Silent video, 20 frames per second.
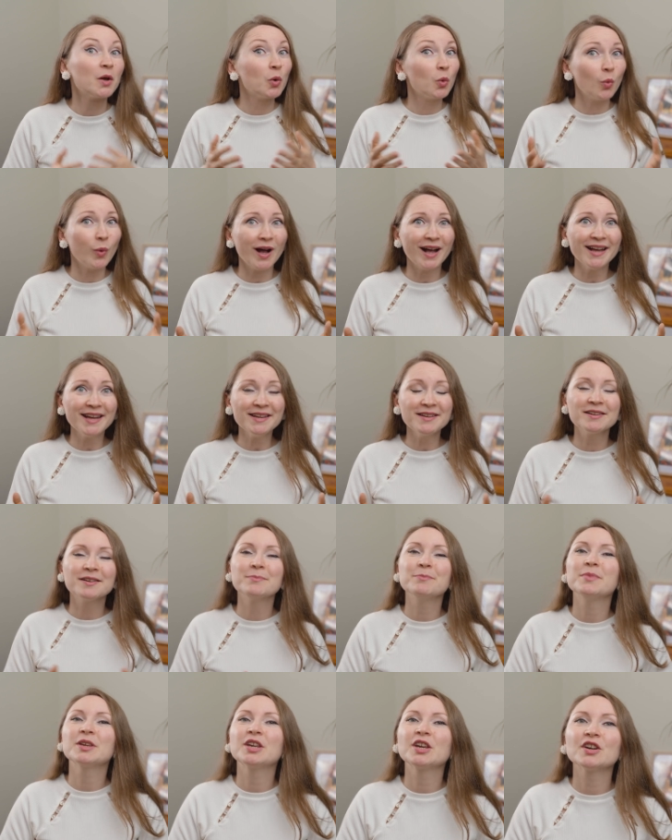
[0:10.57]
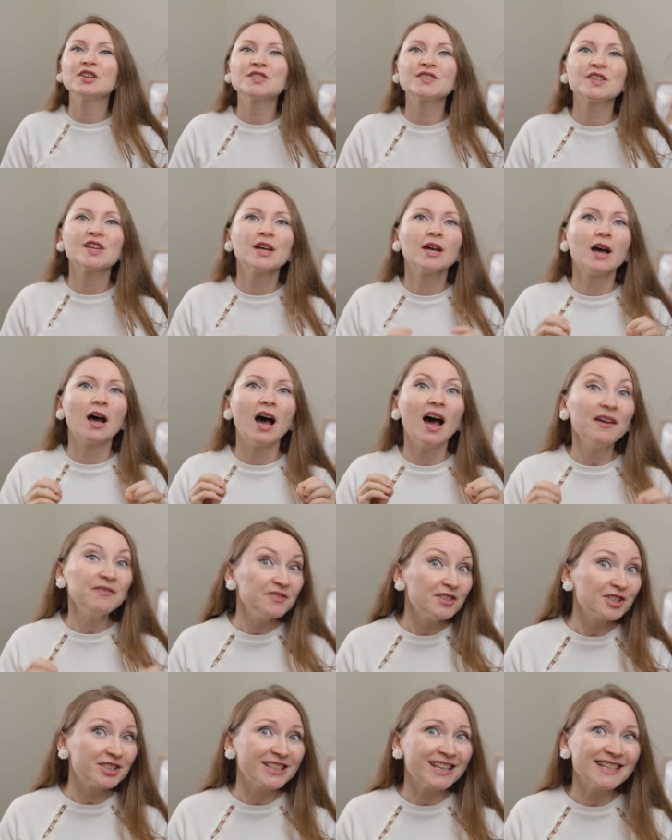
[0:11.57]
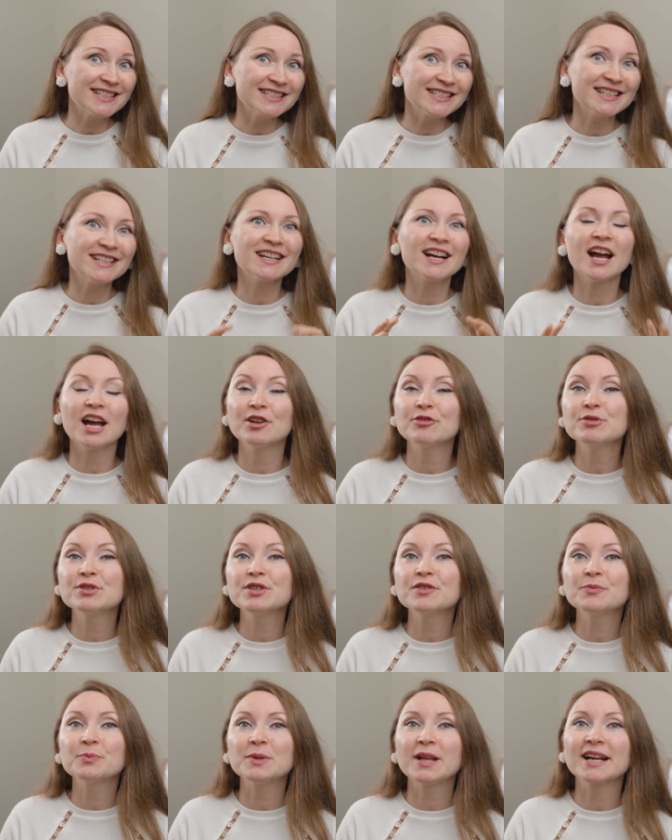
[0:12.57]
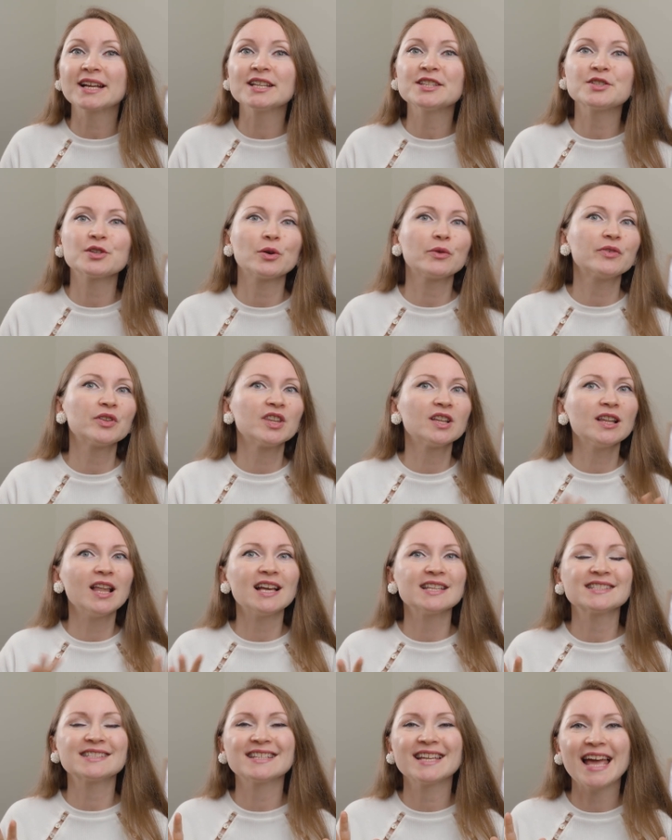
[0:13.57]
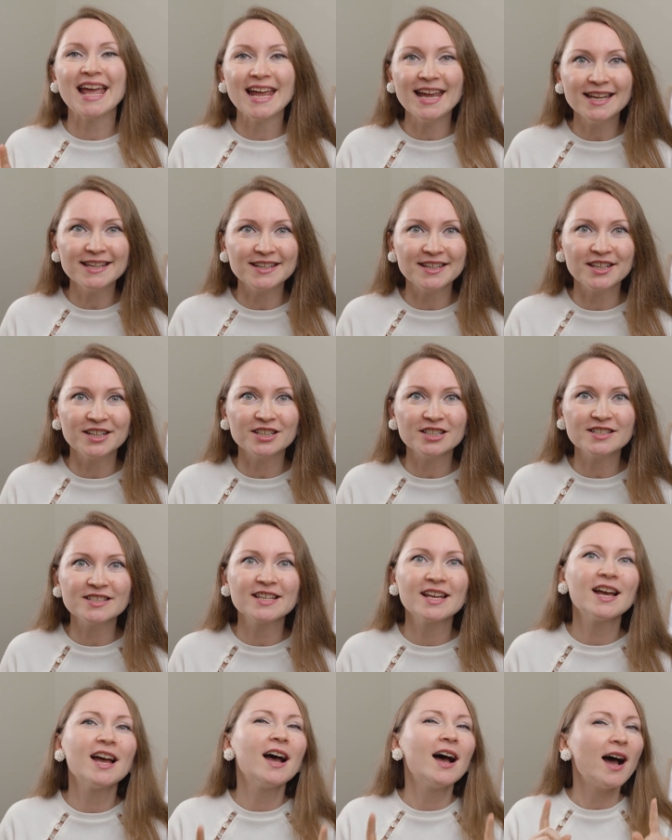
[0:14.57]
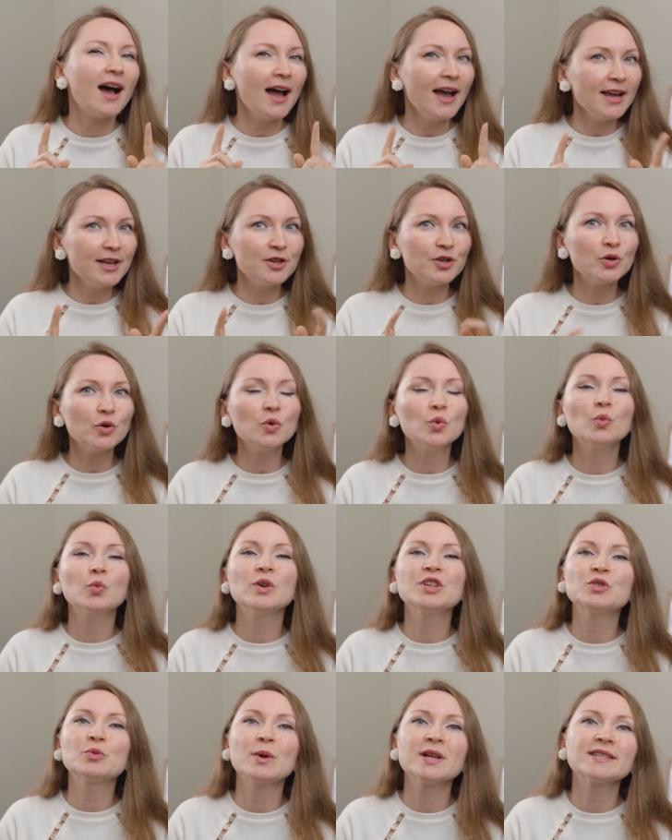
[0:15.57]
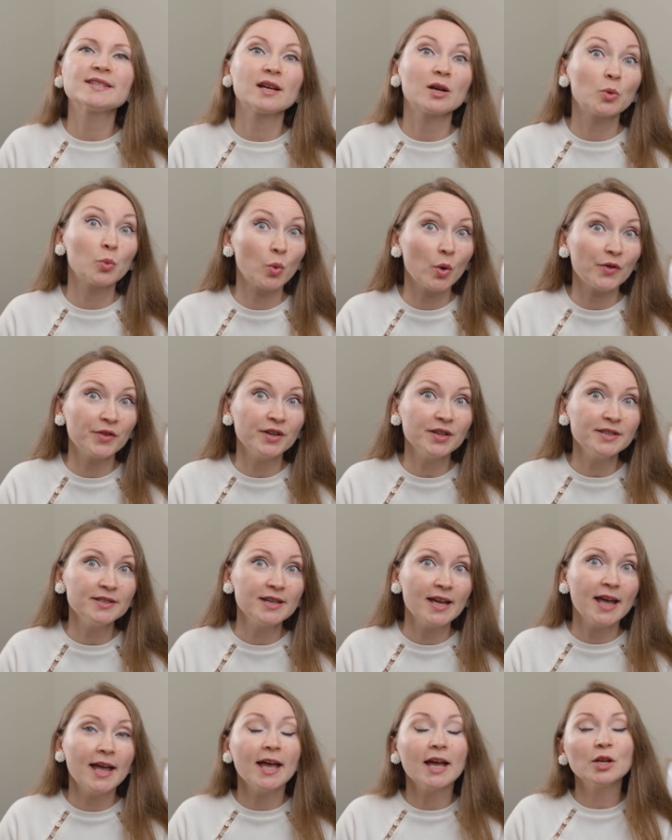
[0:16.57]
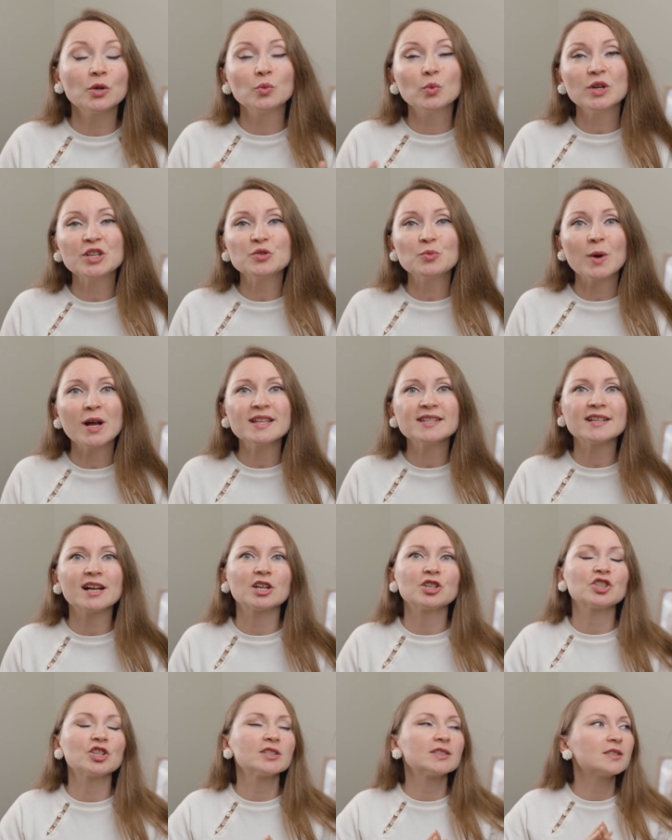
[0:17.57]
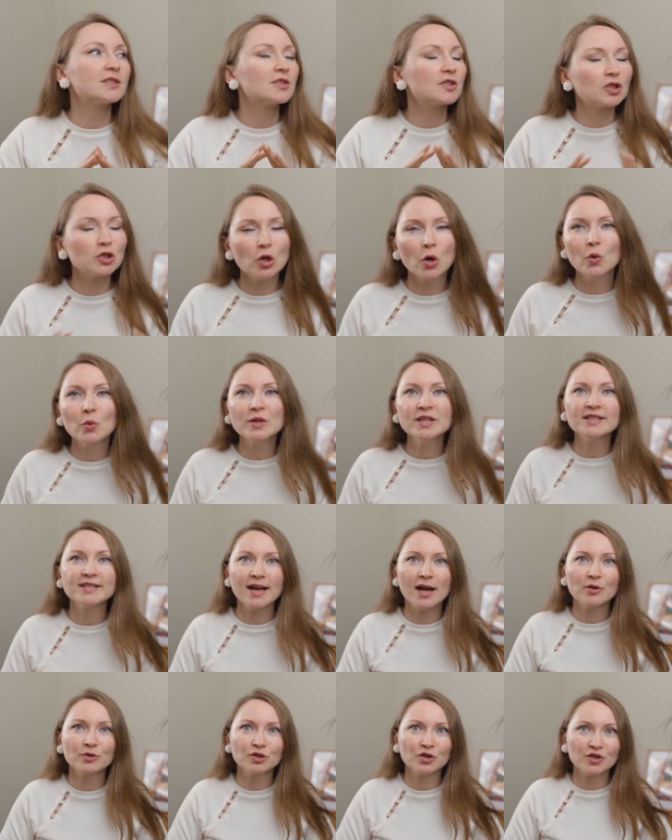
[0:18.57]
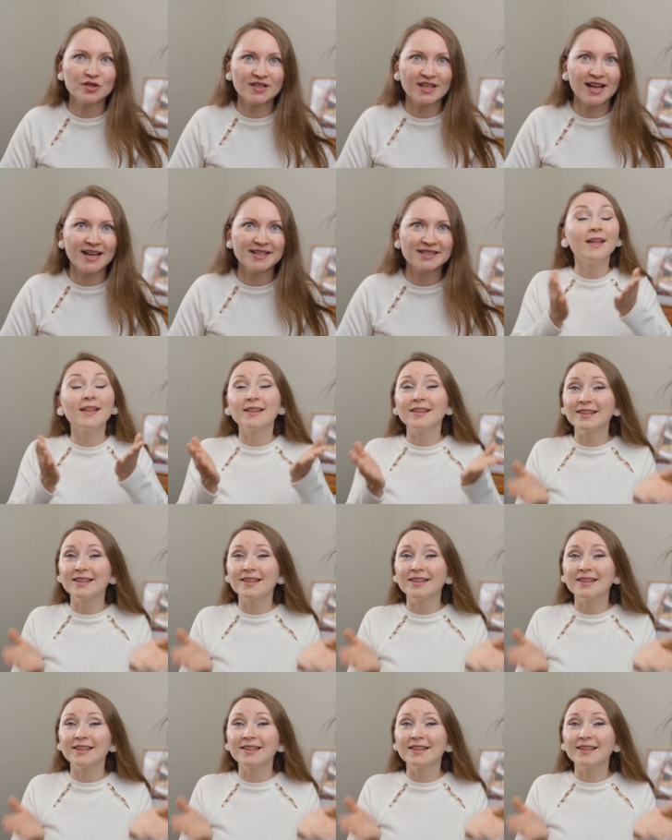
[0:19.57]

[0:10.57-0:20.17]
Why? Because after testing hundreds of plugins over the last 8 years, I know which ones are worth it and which ones are just slowing down your site.